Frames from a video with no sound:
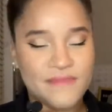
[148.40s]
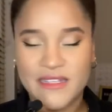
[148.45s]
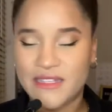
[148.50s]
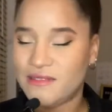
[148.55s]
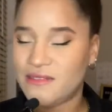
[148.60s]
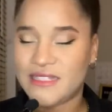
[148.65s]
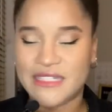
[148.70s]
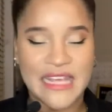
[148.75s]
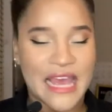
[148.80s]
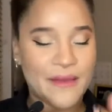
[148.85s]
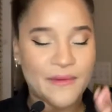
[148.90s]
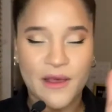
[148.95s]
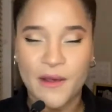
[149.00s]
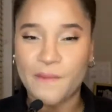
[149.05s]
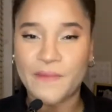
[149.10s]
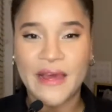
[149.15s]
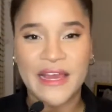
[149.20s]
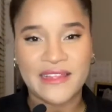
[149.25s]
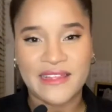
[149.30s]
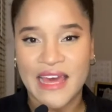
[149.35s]
same
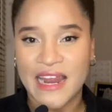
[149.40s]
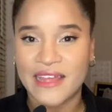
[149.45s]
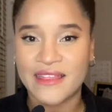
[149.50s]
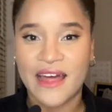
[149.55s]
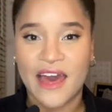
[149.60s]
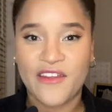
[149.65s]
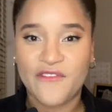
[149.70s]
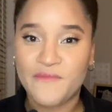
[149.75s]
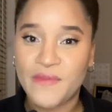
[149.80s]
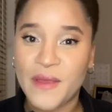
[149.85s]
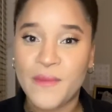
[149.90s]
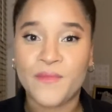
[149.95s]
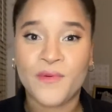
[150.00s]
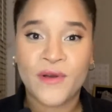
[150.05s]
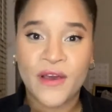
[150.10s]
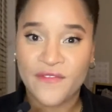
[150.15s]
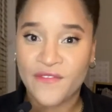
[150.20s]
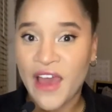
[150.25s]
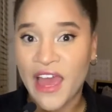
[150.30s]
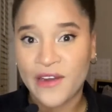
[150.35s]
complaint that a lot of people
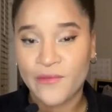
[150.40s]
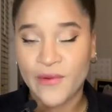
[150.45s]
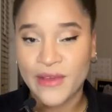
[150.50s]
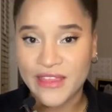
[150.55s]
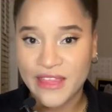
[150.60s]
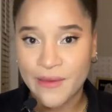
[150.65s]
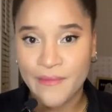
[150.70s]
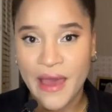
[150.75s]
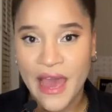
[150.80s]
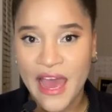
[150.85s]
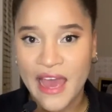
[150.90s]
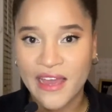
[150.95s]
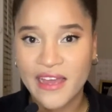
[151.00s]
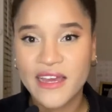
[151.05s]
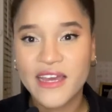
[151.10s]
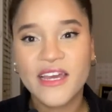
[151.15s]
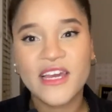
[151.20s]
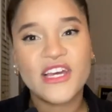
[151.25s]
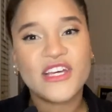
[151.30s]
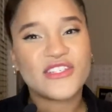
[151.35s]
have had with the bag,
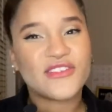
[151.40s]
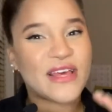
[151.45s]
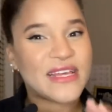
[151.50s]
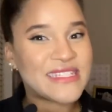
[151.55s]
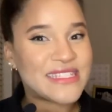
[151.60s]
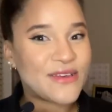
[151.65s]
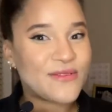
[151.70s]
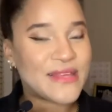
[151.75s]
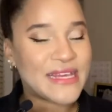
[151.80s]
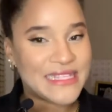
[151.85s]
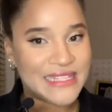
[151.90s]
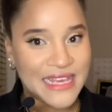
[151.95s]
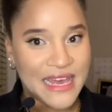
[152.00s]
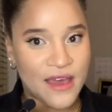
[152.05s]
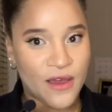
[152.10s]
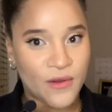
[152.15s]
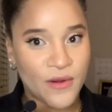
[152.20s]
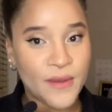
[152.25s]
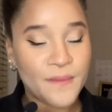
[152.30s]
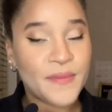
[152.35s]
so that's the only
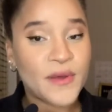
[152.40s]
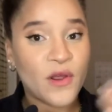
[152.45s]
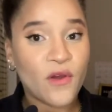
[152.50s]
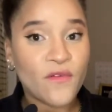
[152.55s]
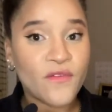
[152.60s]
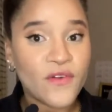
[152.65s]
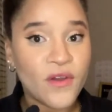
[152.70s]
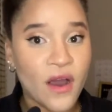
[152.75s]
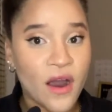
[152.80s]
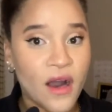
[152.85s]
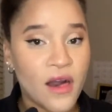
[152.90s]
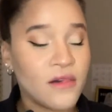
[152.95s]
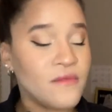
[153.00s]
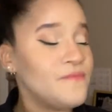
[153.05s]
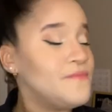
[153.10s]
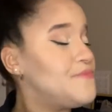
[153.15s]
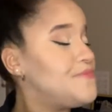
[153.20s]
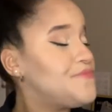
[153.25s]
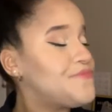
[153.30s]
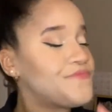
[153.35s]
down. But overall,
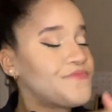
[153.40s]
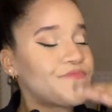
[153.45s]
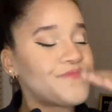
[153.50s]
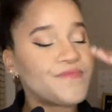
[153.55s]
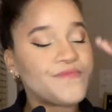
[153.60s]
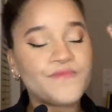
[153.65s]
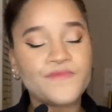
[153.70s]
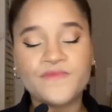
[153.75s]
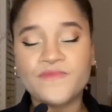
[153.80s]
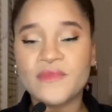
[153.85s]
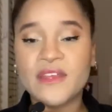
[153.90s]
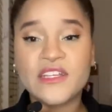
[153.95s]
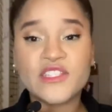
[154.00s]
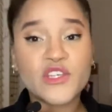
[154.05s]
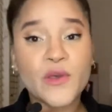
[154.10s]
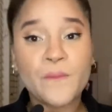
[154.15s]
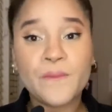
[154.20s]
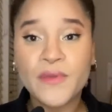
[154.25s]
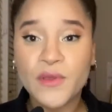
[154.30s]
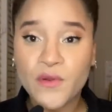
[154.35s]
it's
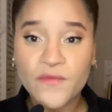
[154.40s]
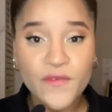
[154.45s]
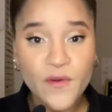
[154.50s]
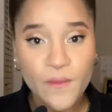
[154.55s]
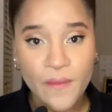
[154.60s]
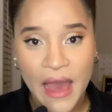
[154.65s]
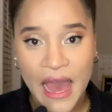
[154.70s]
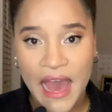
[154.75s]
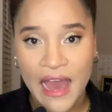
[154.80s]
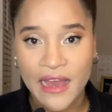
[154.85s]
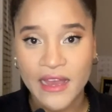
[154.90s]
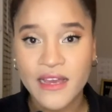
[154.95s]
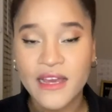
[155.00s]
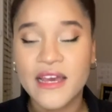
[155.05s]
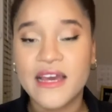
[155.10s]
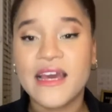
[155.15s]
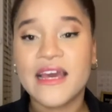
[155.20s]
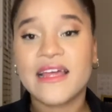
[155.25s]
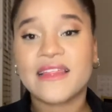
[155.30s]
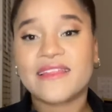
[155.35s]
a beautiful bag.
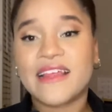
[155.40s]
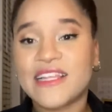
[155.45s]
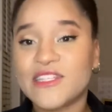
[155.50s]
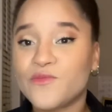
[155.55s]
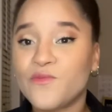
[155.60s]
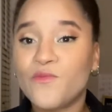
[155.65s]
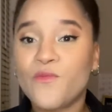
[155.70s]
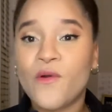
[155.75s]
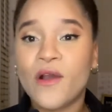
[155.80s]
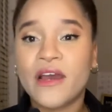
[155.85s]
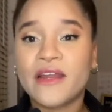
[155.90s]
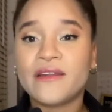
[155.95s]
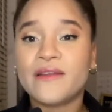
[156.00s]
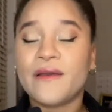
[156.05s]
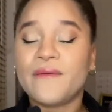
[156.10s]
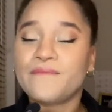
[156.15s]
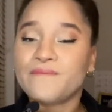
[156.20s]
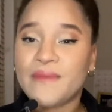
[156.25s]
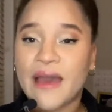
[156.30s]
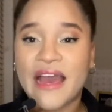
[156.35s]
That's one
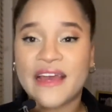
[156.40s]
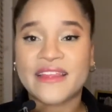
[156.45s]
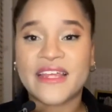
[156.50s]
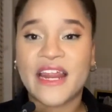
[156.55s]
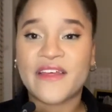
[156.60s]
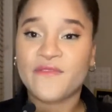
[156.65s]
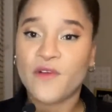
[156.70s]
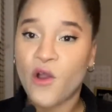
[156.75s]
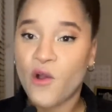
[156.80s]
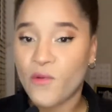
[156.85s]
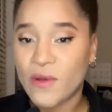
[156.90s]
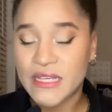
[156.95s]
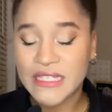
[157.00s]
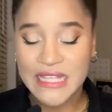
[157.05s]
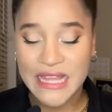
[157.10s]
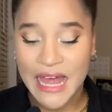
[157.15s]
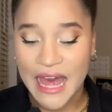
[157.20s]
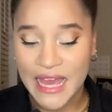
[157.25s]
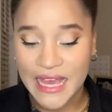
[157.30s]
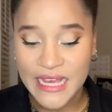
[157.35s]
bag that I've always
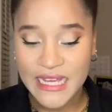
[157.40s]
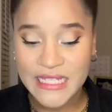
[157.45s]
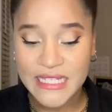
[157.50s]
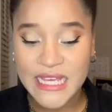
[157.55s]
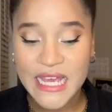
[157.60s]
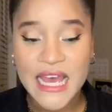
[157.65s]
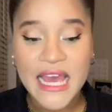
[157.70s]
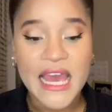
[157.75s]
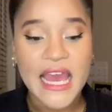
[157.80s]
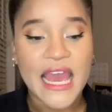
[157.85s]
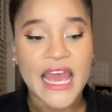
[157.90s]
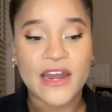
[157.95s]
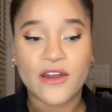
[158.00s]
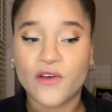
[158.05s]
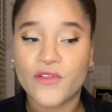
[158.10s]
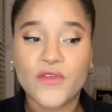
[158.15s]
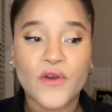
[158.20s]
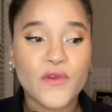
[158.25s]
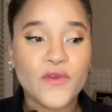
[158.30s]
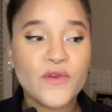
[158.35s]
liked. And
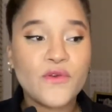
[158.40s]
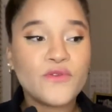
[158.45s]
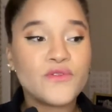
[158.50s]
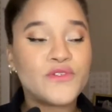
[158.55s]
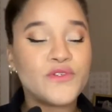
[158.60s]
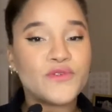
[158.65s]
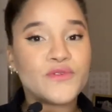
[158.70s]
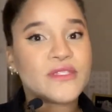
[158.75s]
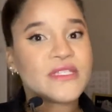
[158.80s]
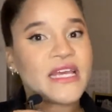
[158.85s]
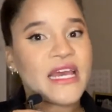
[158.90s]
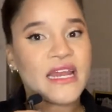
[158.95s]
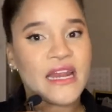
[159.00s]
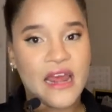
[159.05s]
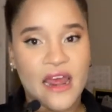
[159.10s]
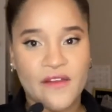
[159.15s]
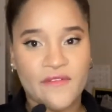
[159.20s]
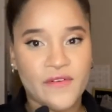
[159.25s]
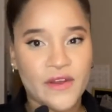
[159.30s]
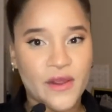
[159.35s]
although you do see it
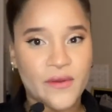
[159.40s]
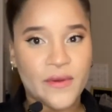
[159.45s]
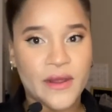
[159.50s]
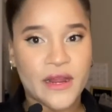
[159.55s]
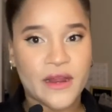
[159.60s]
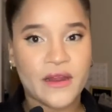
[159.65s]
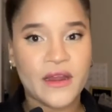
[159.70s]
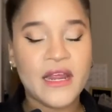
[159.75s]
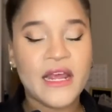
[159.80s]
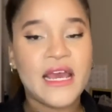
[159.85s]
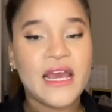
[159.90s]
everywhere,